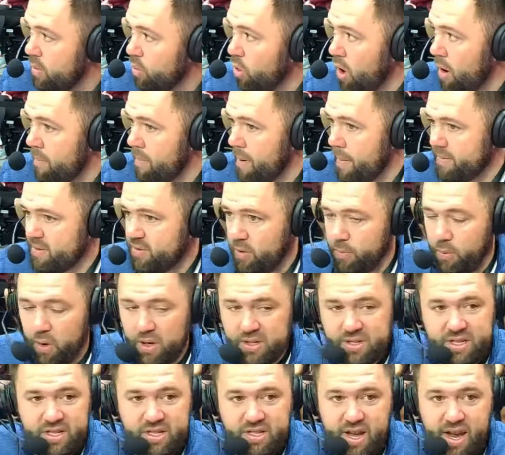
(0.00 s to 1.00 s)
warm-ups for
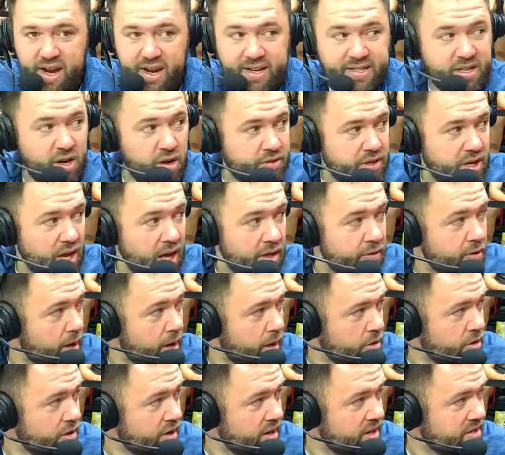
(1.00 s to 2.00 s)
Boise State because they're at the other
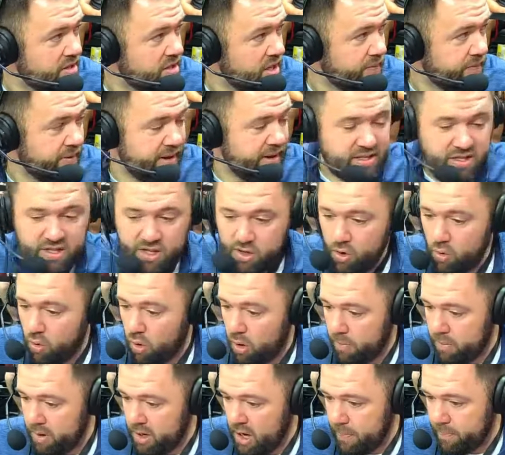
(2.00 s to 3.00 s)
end. You're going to see VCU
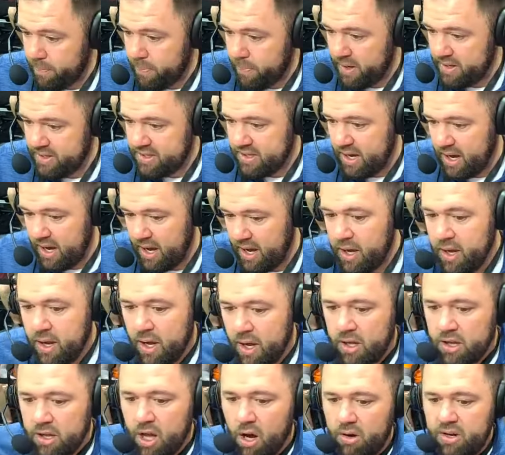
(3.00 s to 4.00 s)
warming up. But
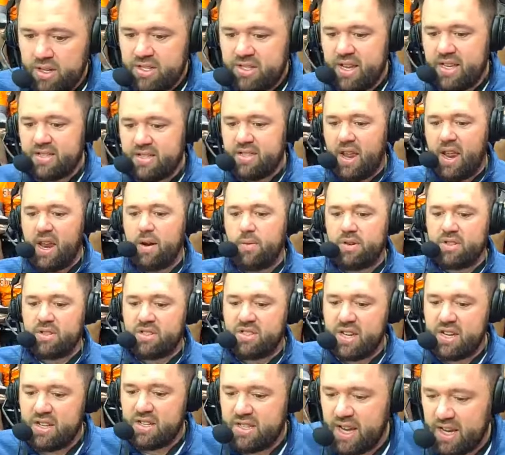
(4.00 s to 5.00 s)
Logan says, did anyone
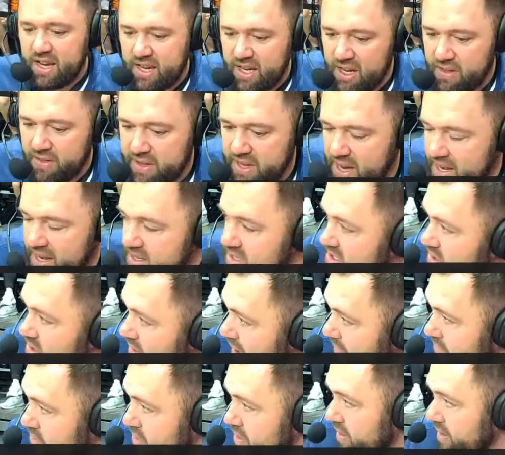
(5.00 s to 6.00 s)
see Dickey in the end
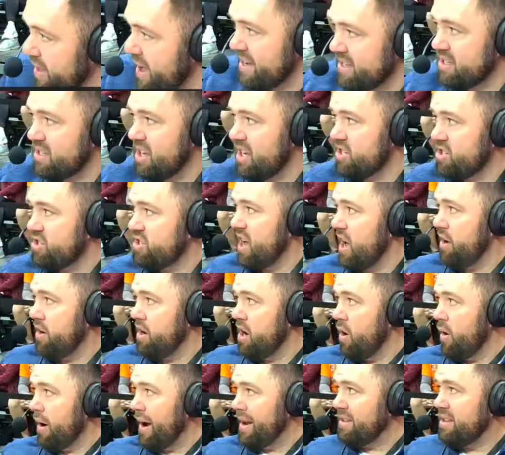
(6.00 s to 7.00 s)
zone after the last touchdown?
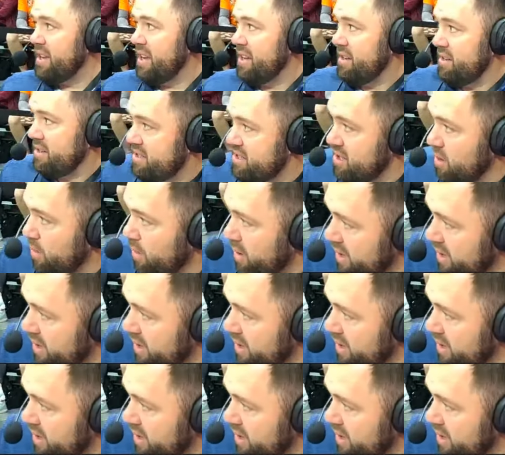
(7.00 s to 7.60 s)
No, I didn't. So